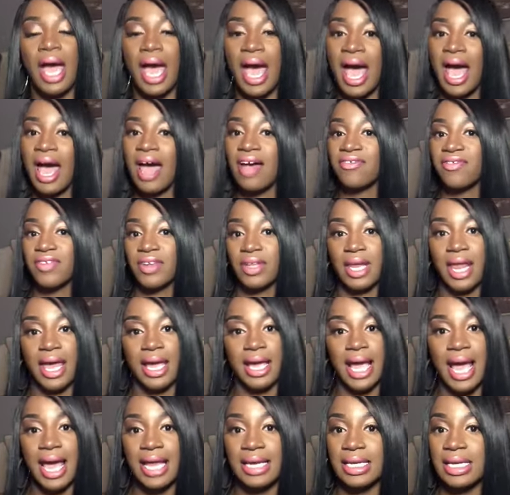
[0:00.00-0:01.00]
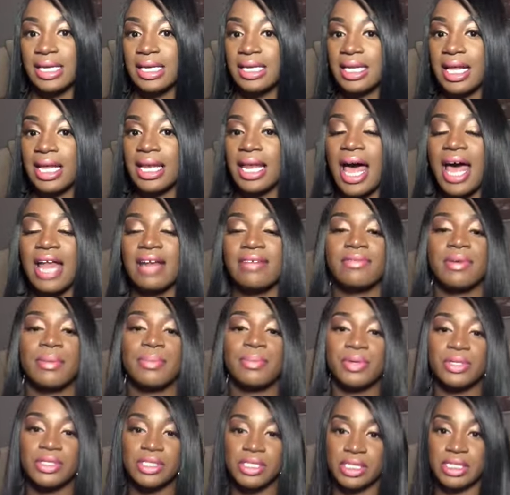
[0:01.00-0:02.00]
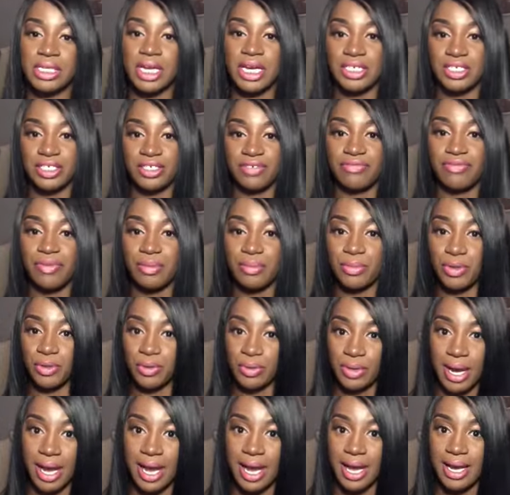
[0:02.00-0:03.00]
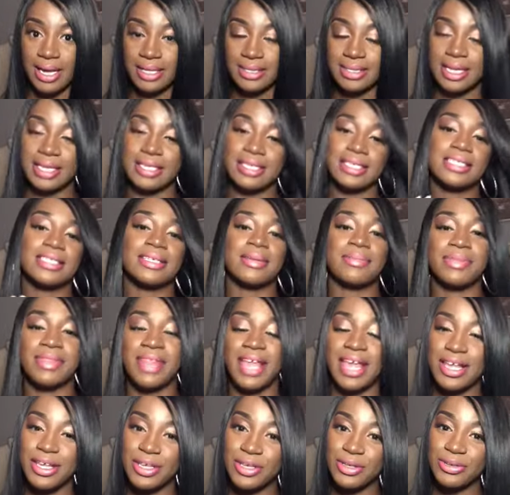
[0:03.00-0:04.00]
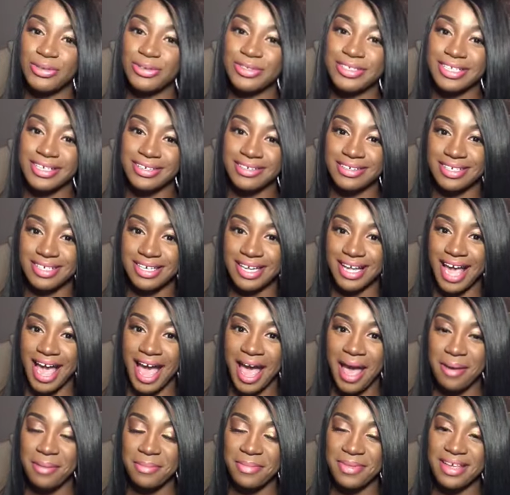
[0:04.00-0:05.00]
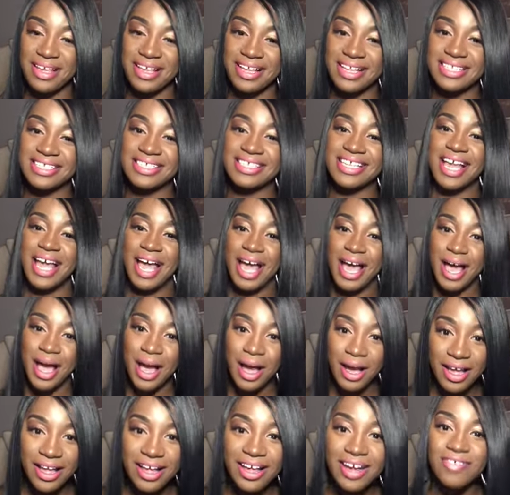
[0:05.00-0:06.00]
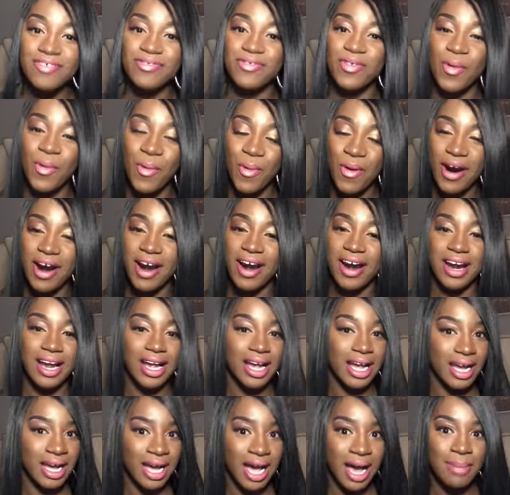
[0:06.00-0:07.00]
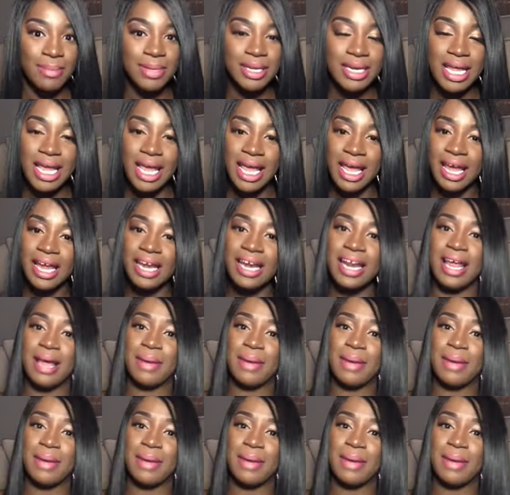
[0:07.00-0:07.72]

I feel like I need a lot of appreciation from you guys. I need some thank yous down in the comments for coming in